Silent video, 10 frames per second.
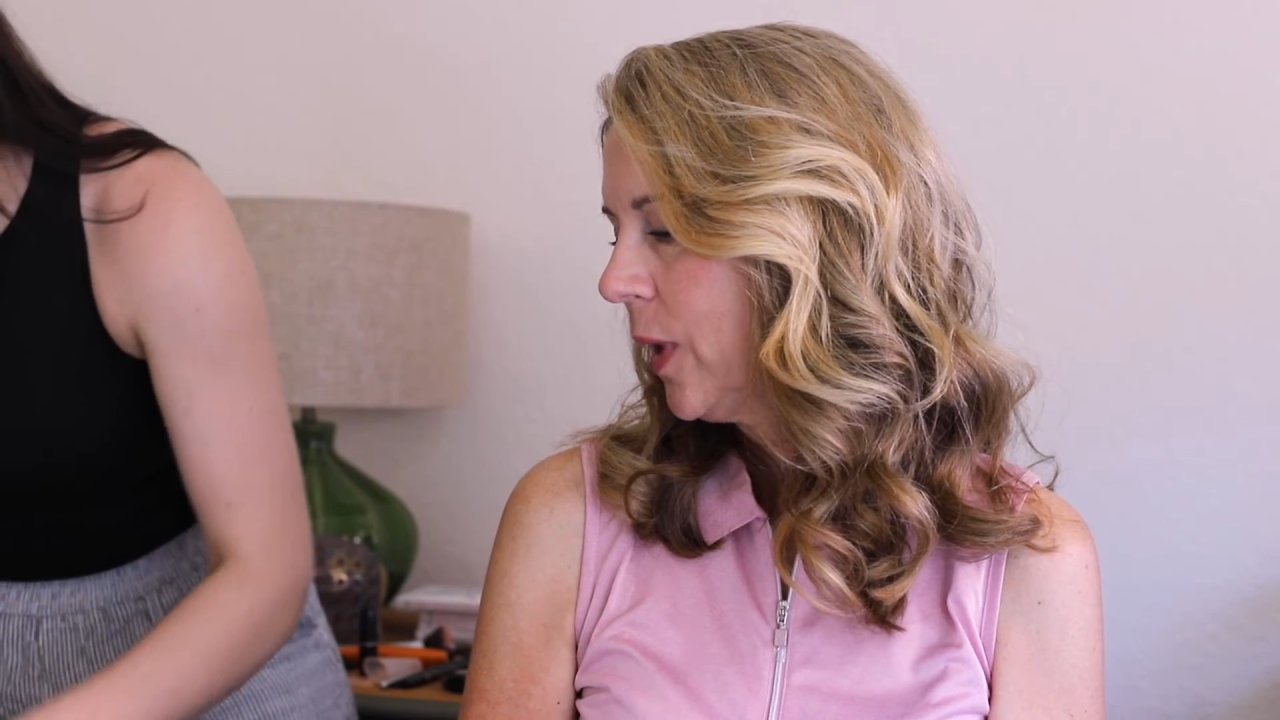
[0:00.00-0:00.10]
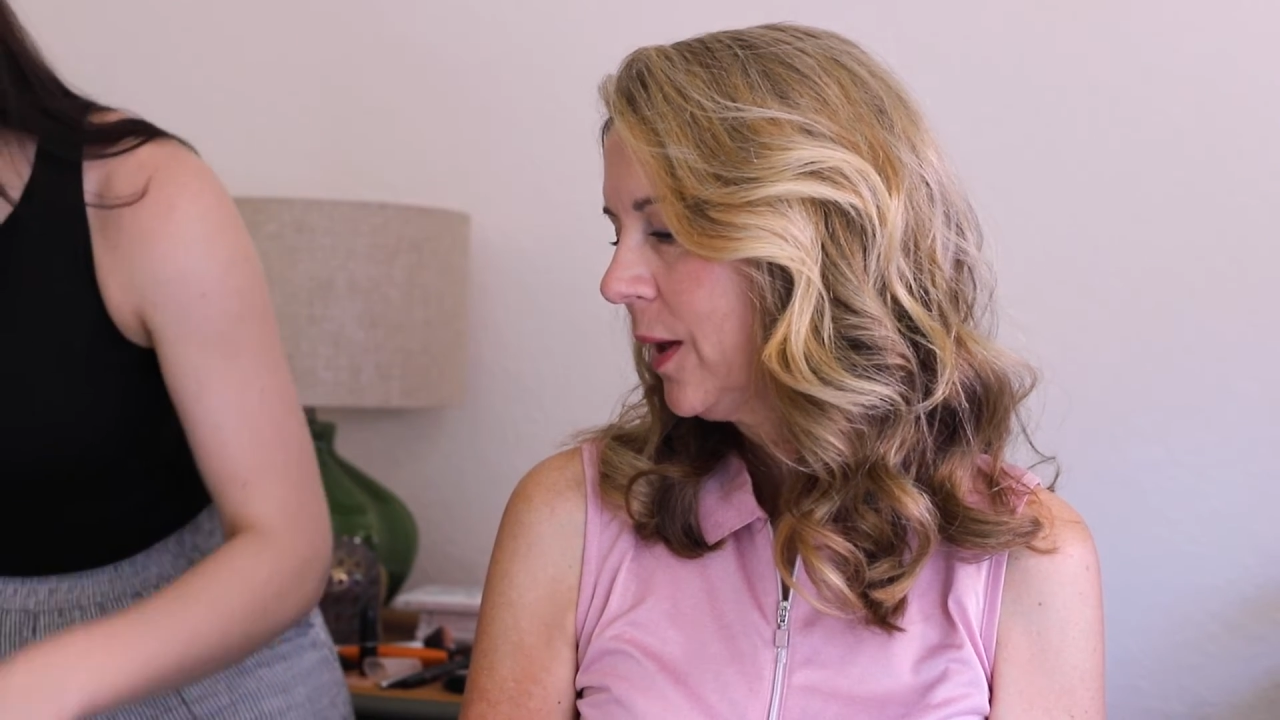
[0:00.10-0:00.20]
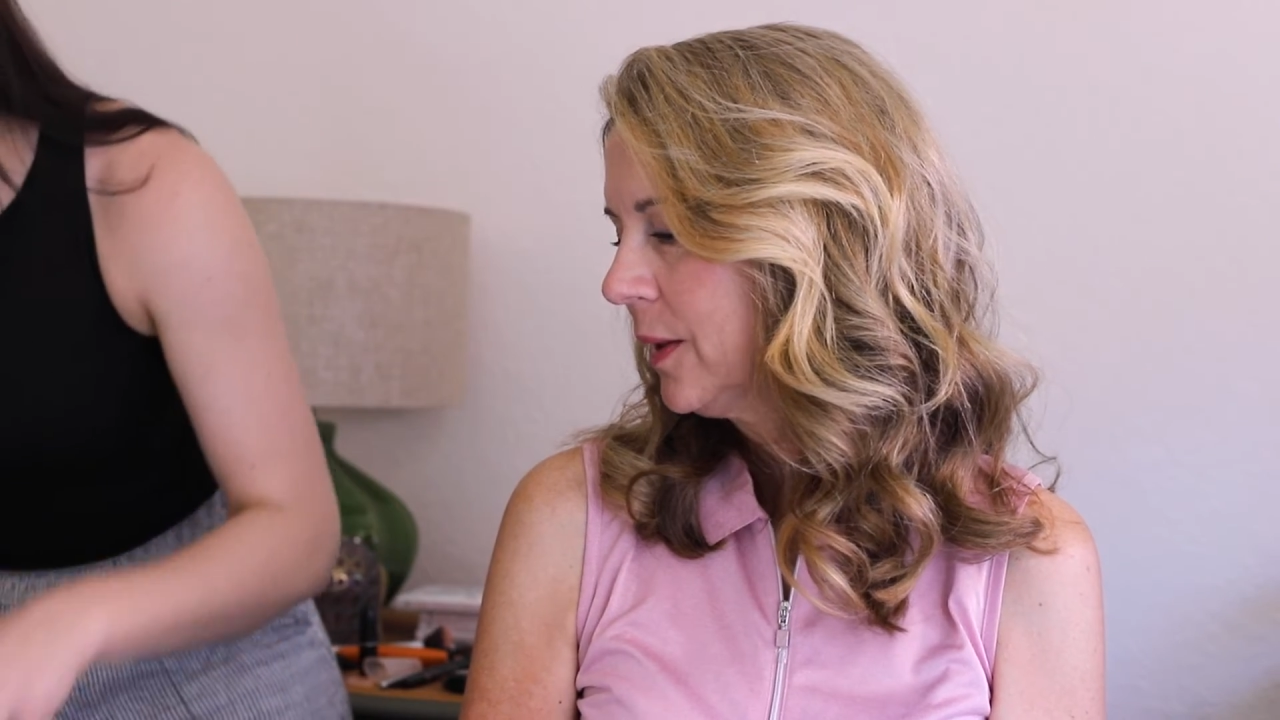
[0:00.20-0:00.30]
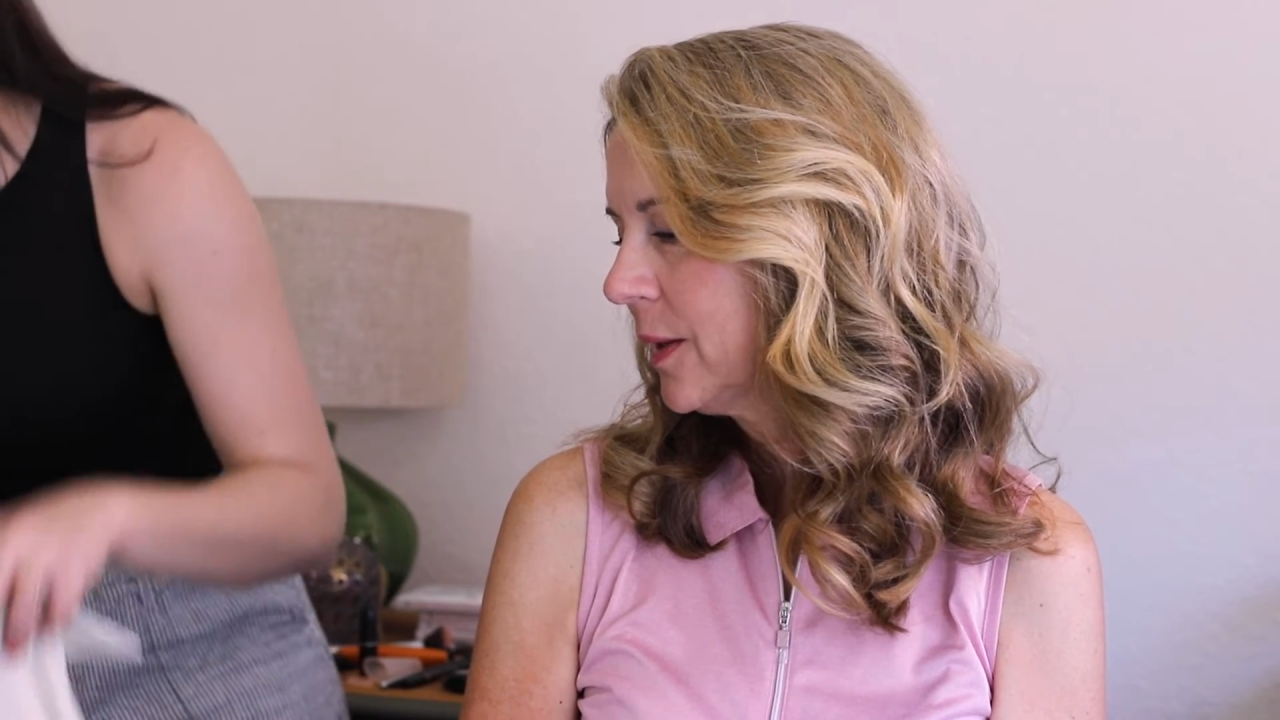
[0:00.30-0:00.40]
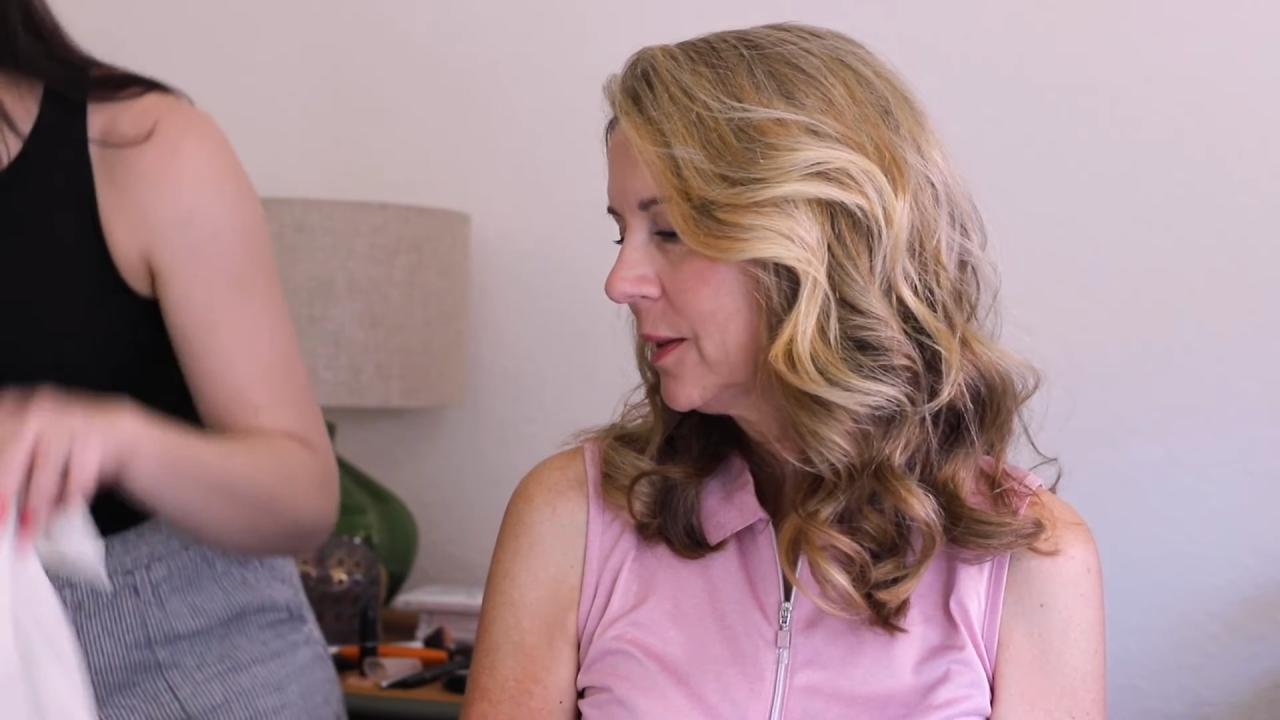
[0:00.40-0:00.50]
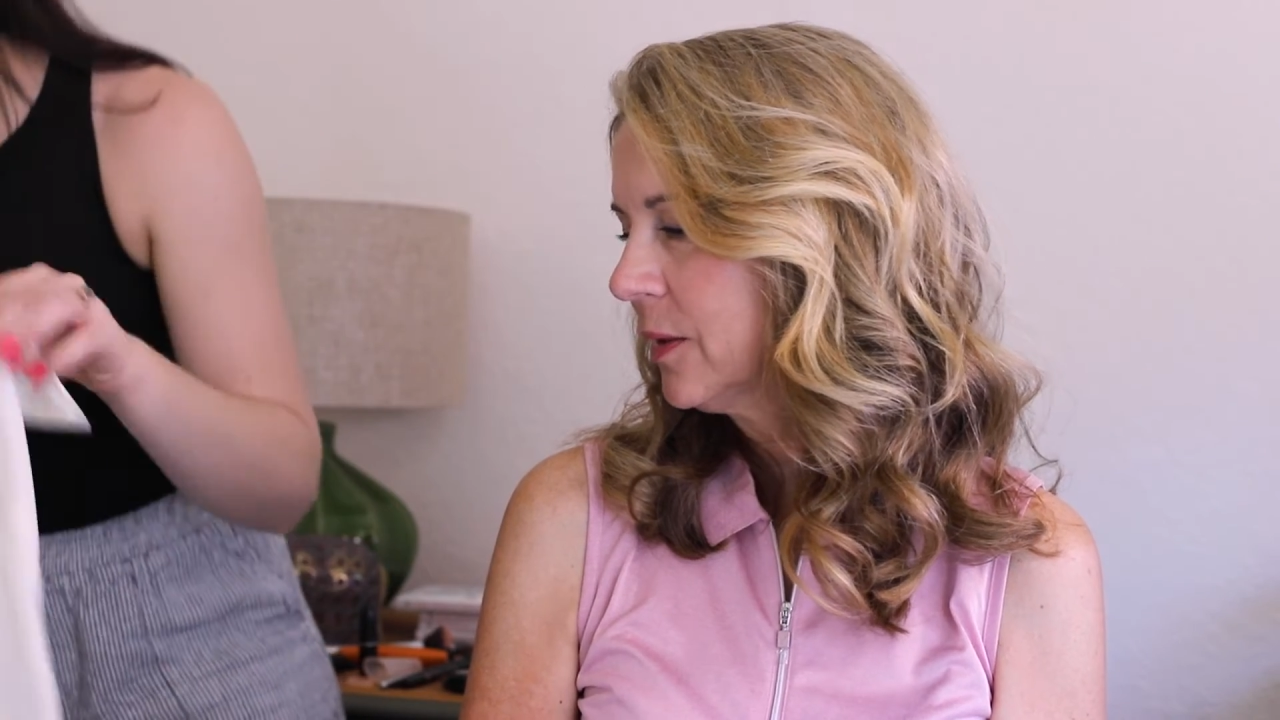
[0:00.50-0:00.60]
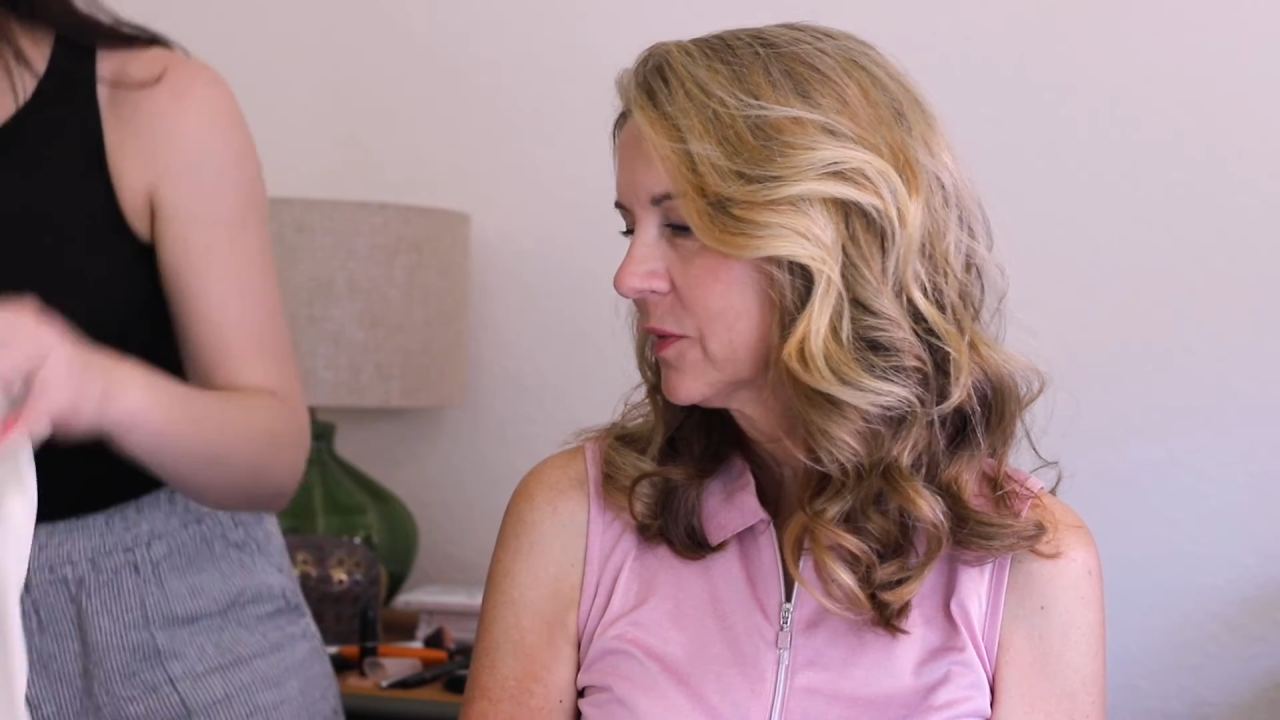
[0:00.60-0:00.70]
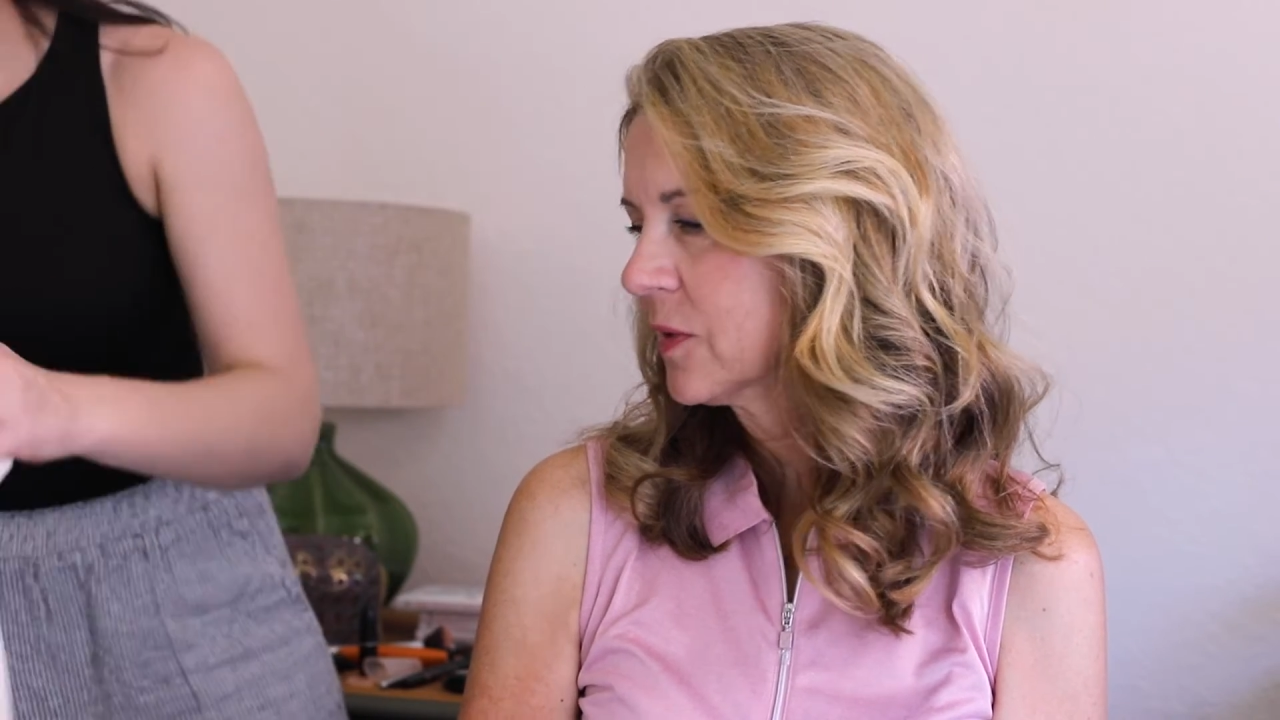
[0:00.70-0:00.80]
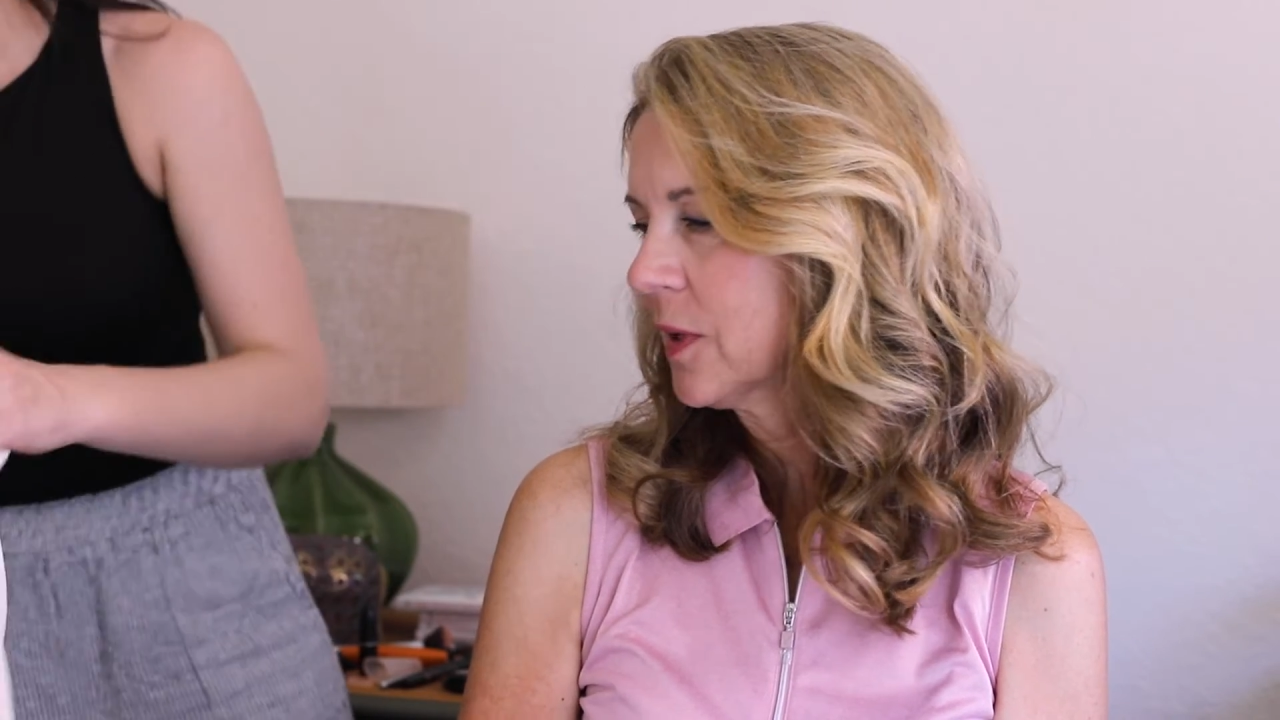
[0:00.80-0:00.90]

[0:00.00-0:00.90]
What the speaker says: Well, it looks